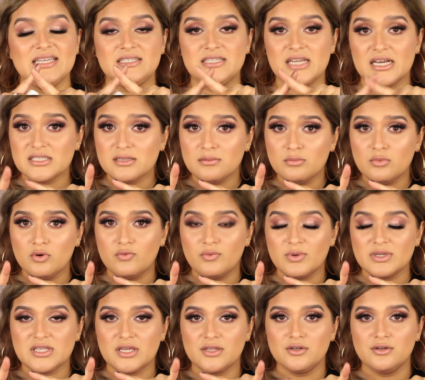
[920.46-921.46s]
It doesn't move
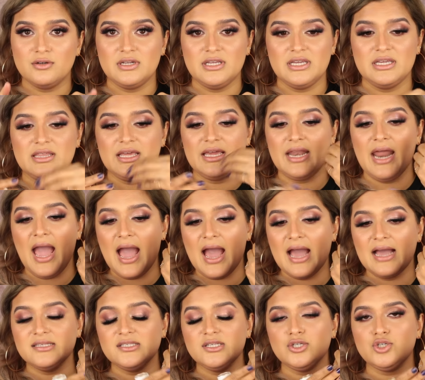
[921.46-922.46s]
what's underneath. It
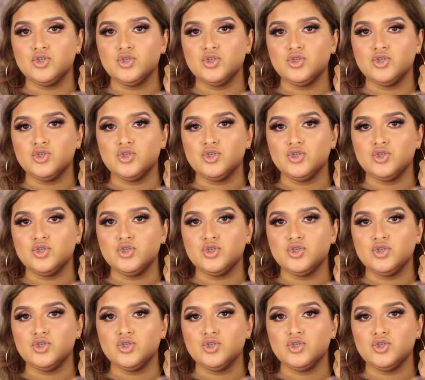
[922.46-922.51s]
has a